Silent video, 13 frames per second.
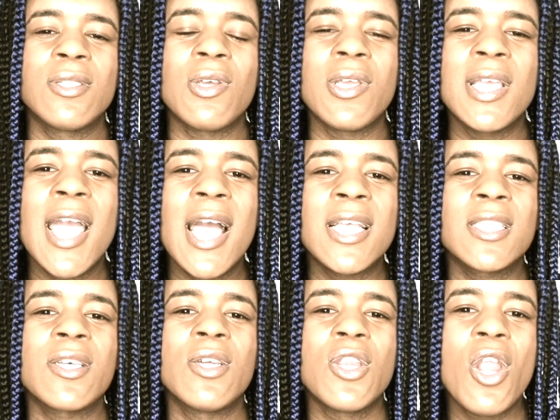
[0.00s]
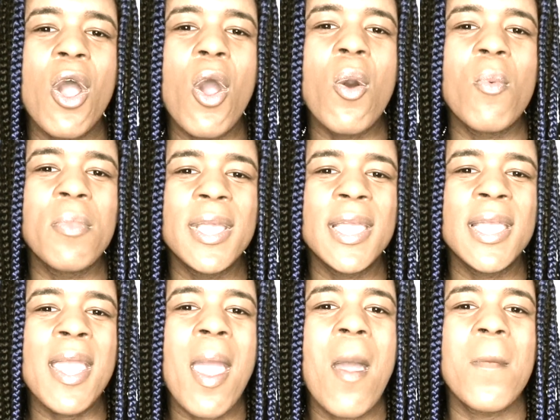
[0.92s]
So you guys can know
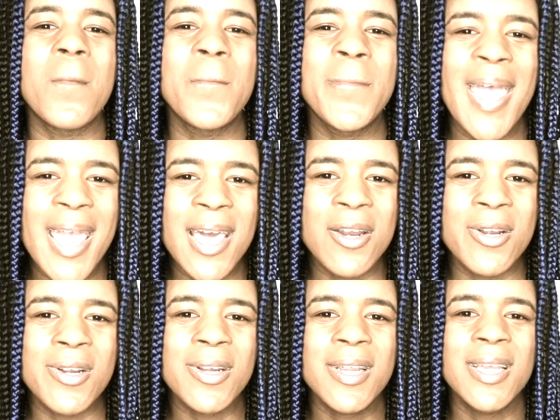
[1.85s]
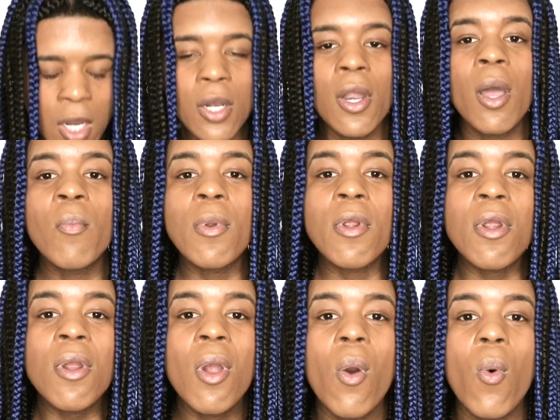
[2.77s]
me better.
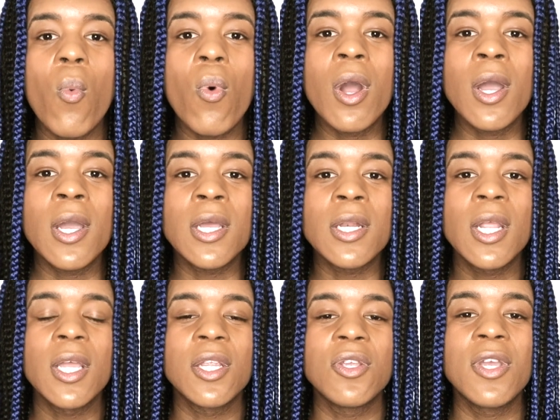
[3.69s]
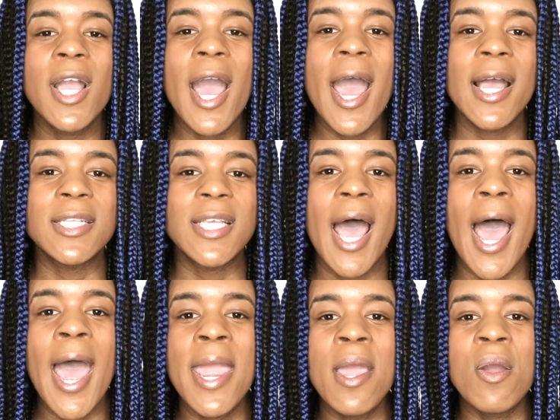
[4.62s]
Number one, you guys,
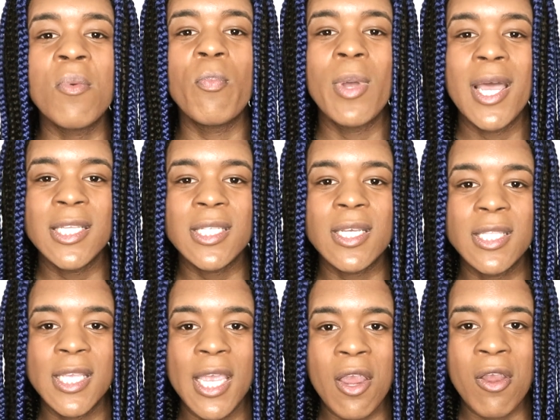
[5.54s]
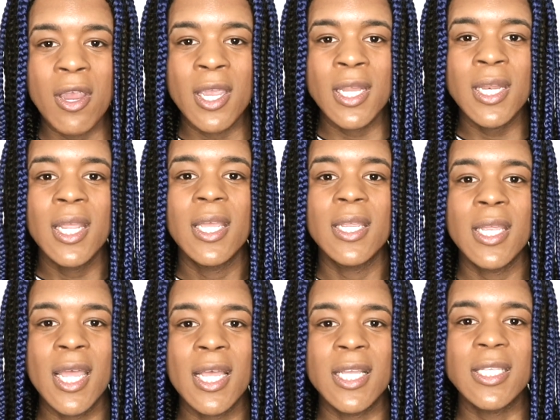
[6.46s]
I am pescatarian.
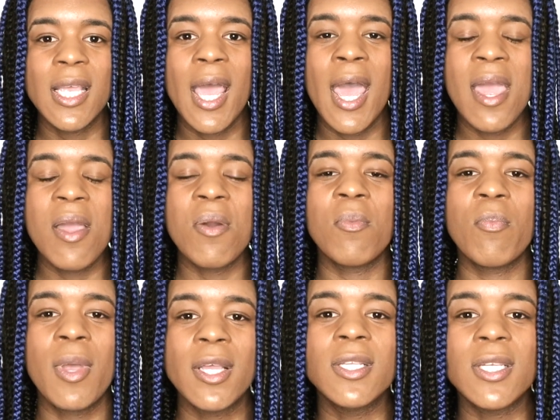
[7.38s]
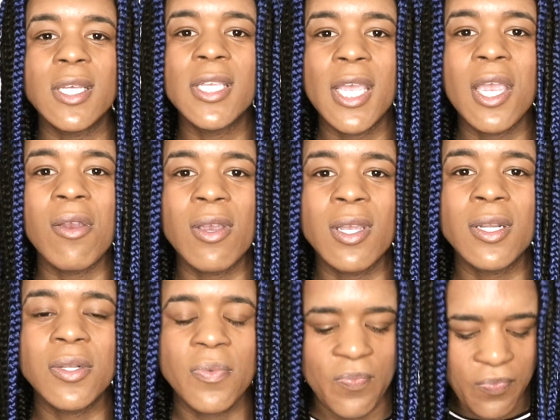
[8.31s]
Yes, I am
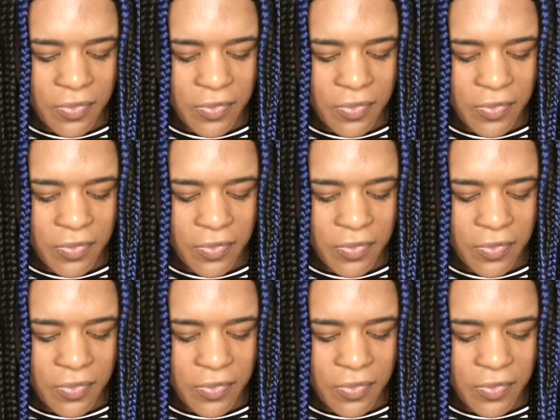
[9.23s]
pescatarian.